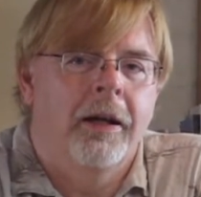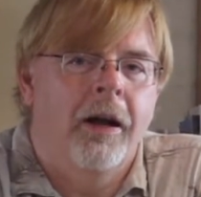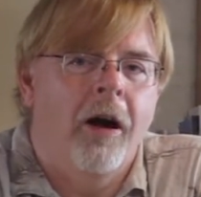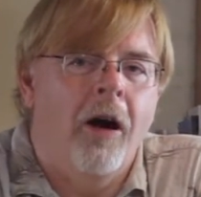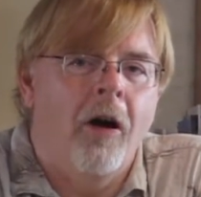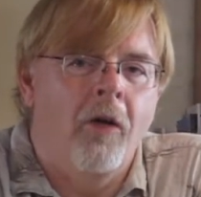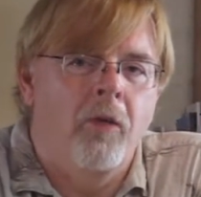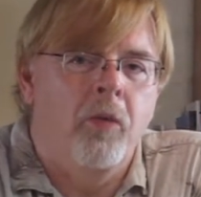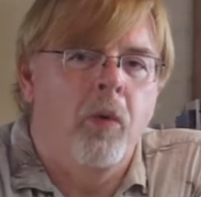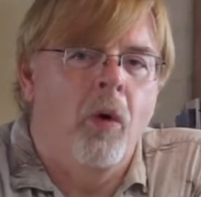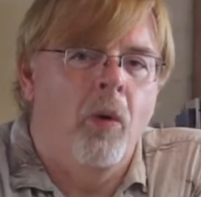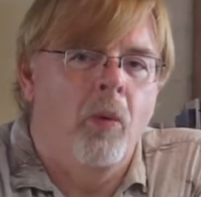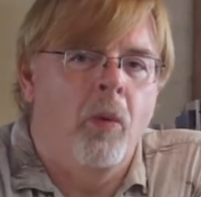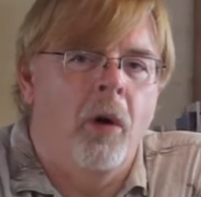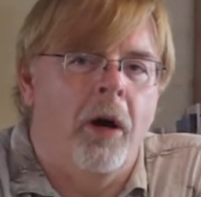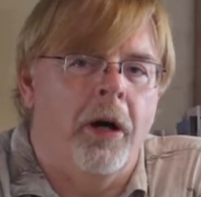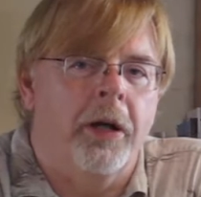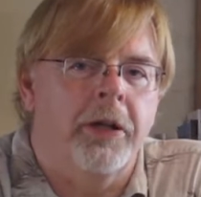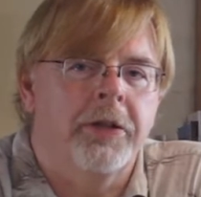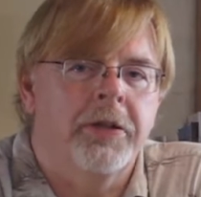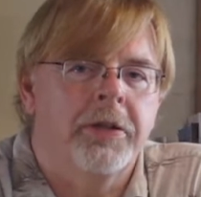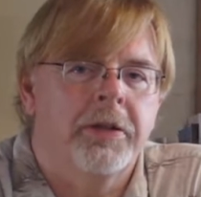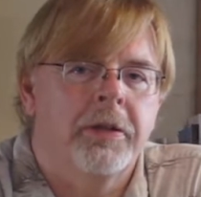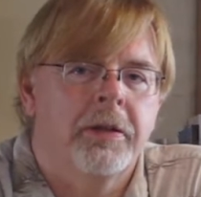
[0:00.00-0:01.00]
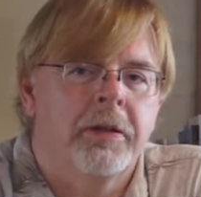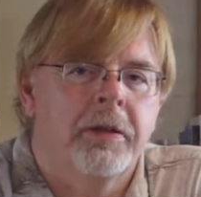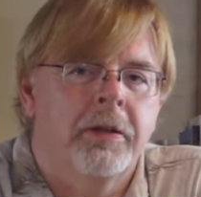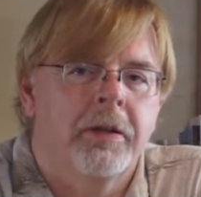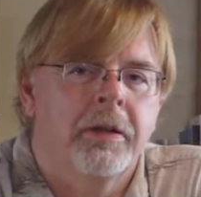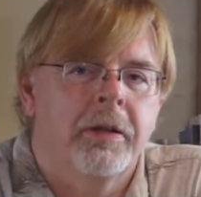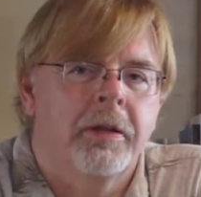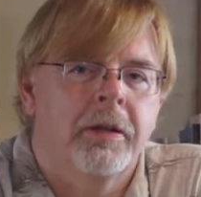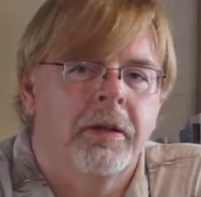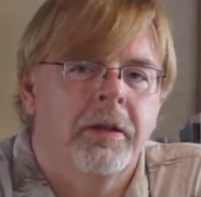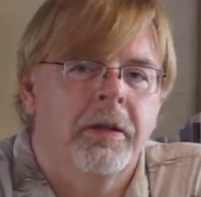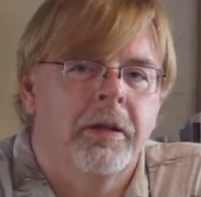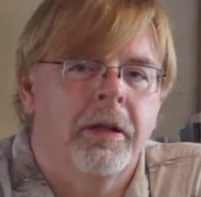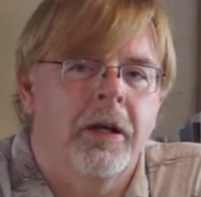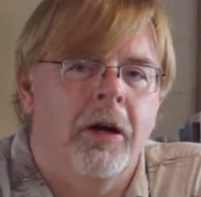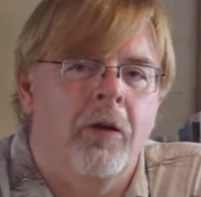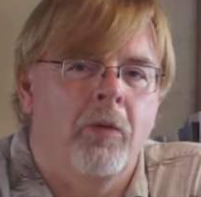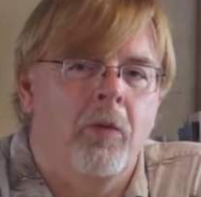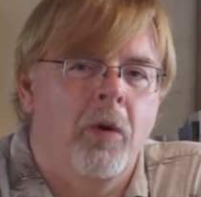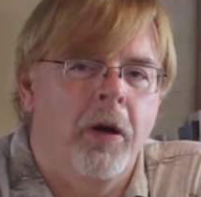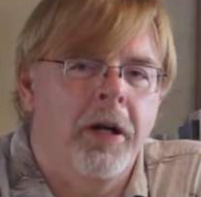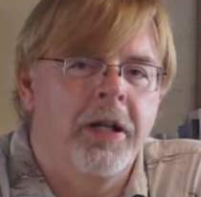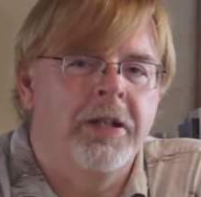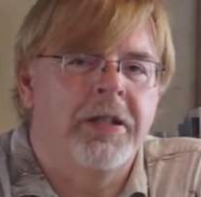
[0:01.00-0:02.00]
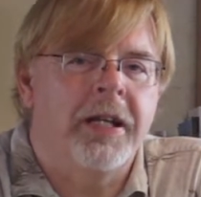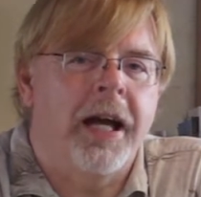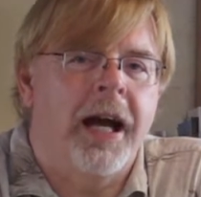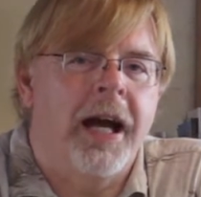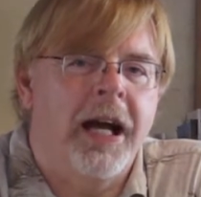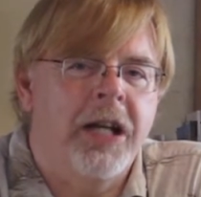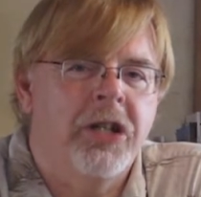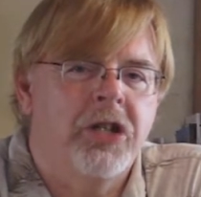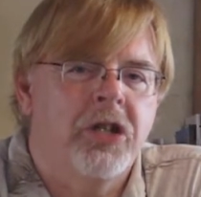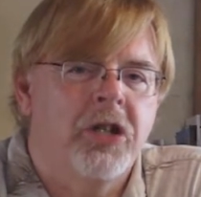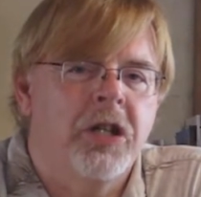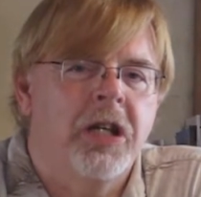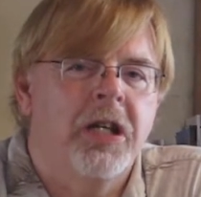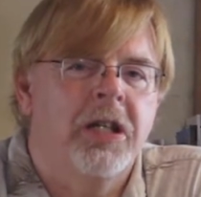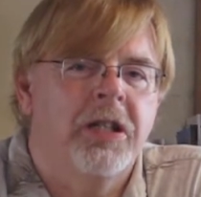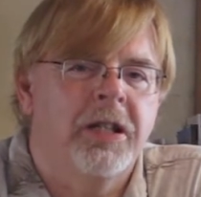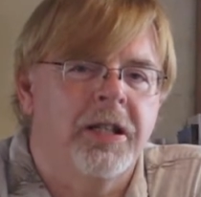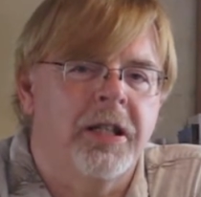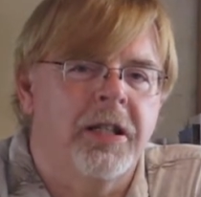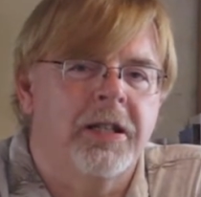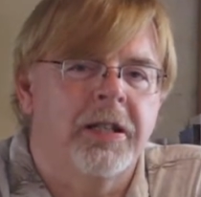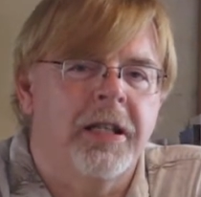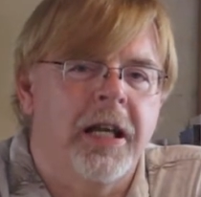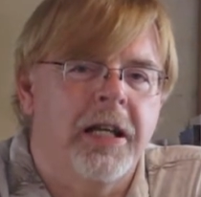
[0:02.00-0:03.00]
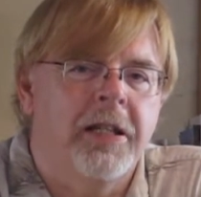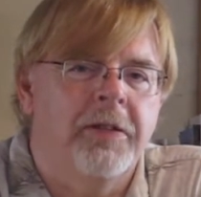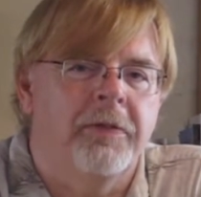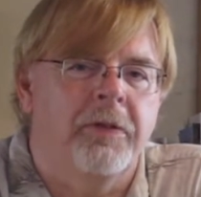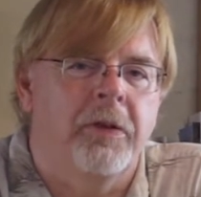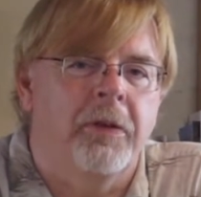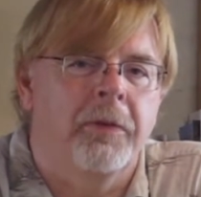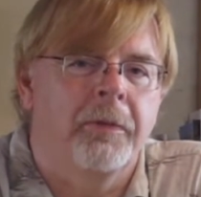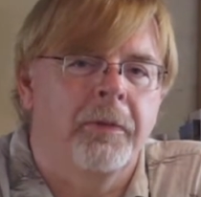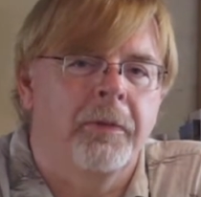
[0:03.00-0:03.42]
of what works, of what is actually successful.